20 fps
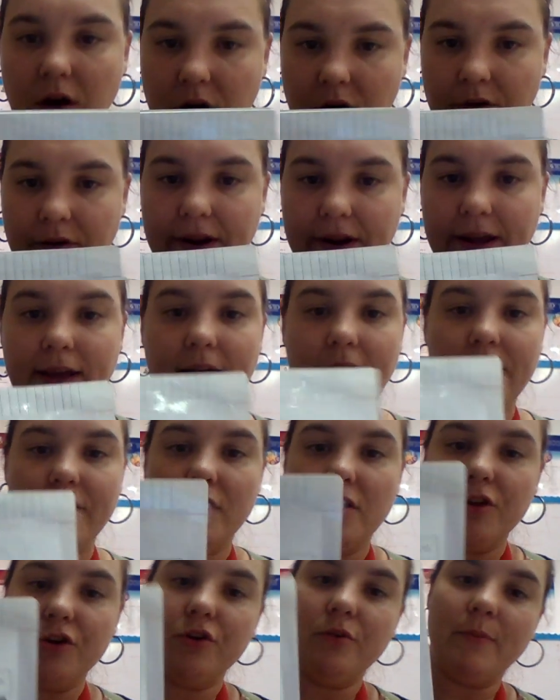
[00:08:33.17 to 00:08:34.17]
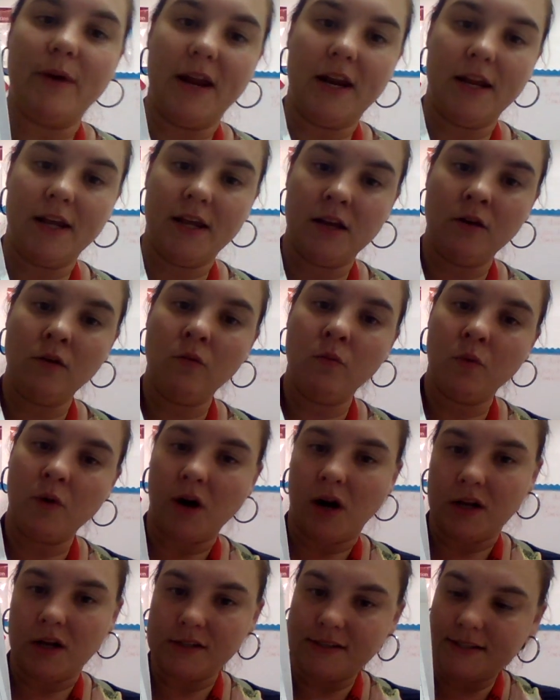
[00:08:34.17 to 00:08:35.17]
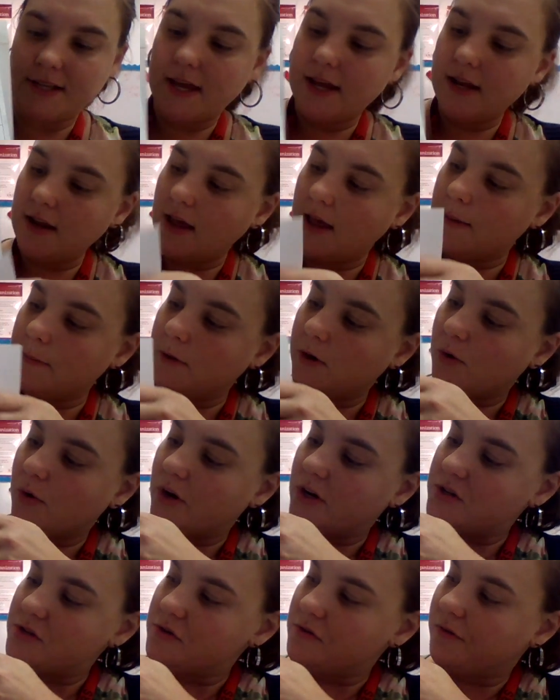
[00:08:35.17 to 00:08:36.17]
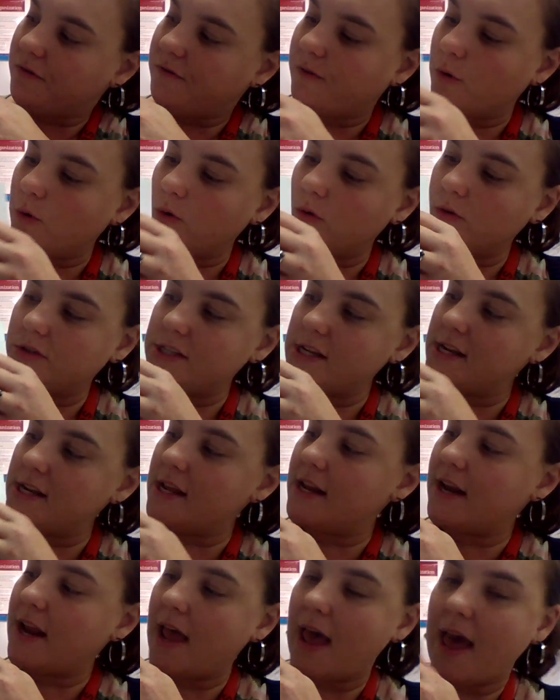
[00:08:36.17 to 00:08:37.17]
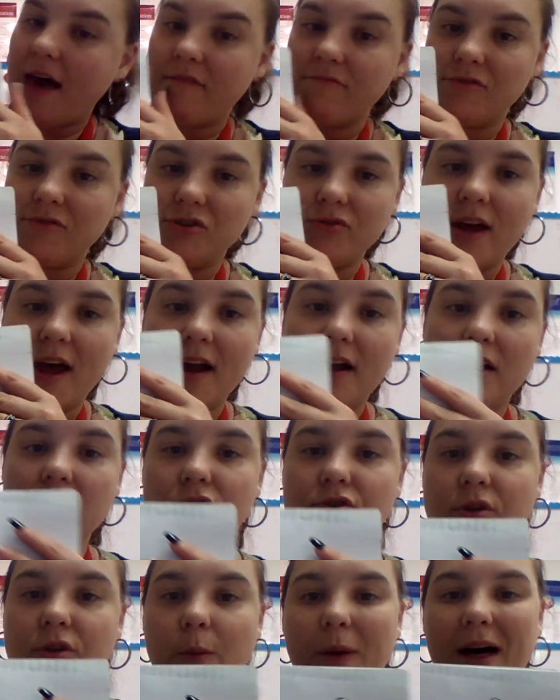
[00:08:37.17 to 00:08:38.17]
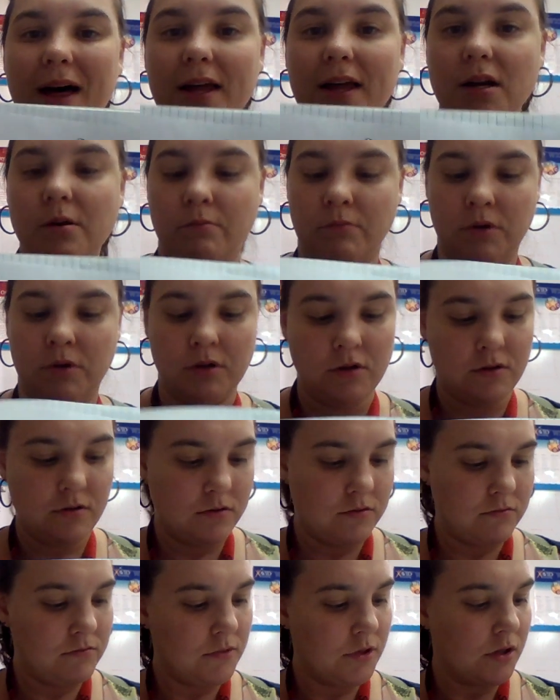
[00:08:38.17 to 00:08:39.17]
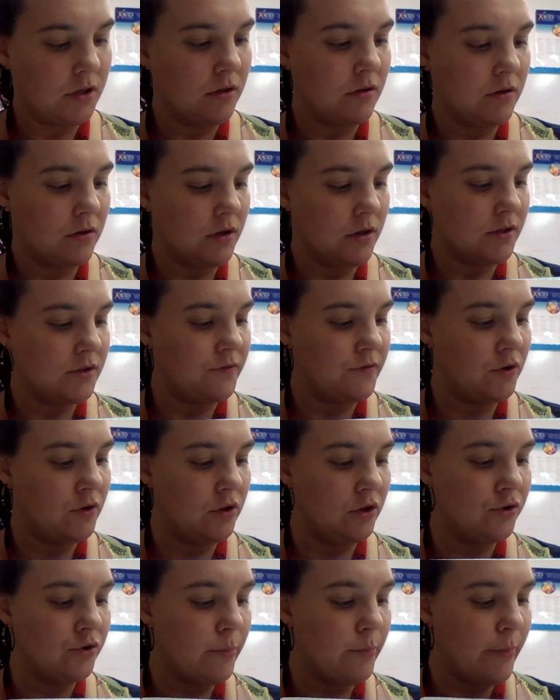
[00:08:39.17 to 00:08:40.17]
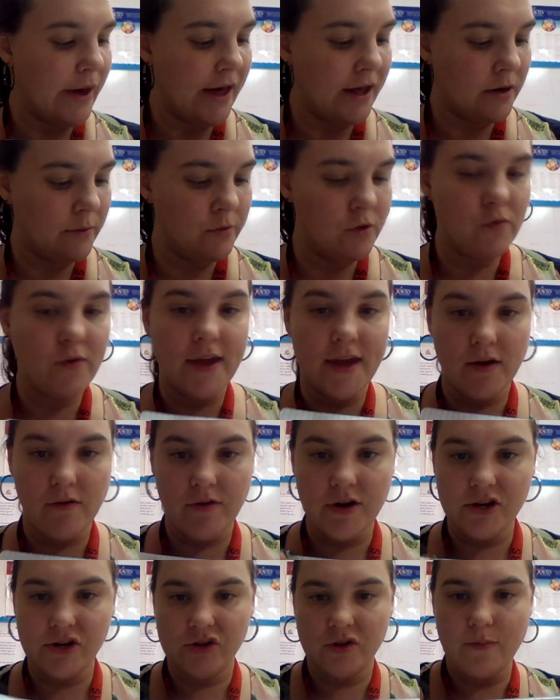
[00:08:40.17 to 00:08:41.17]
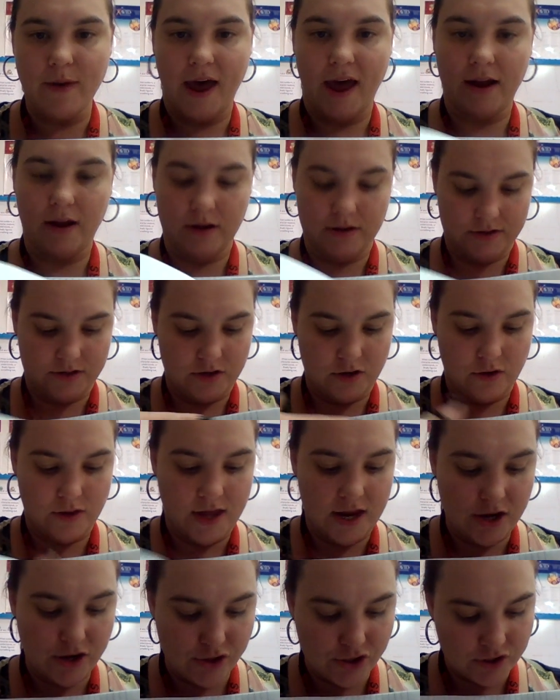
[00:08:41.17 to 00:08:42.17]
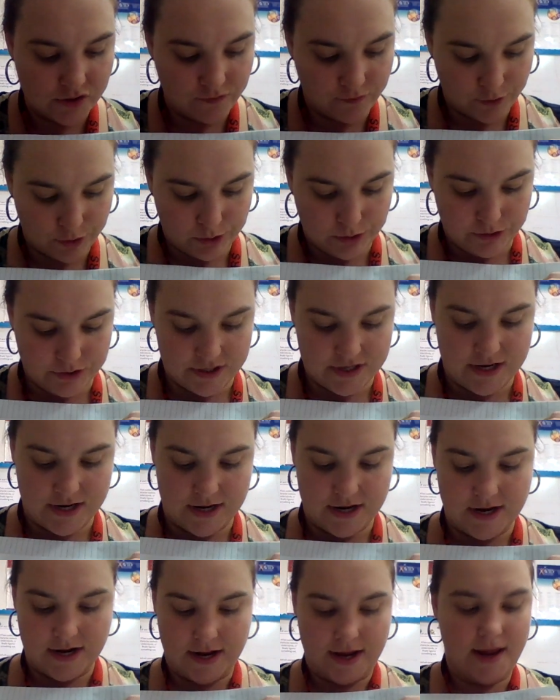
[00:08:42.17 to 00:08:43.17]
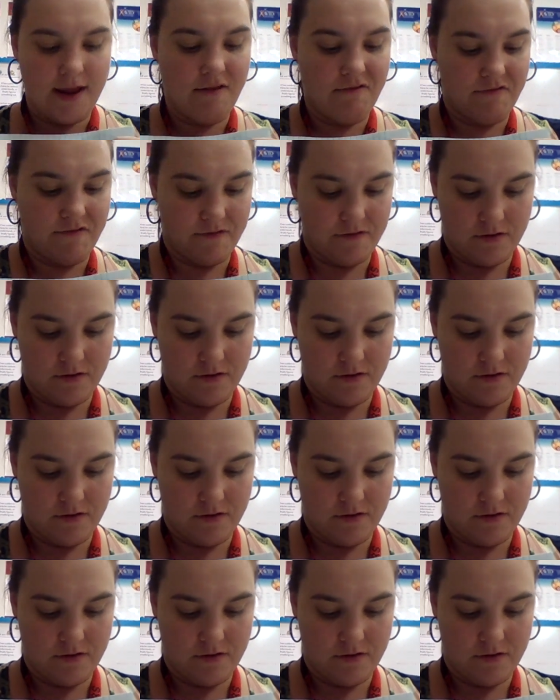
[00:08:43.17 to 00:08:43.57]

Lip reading: All right, I've glued mine in. We're all set. I'm going to fold it in half. Do not glue the bottom, because if you glue the bottom, you can't reach the back. So then you just fold it in half.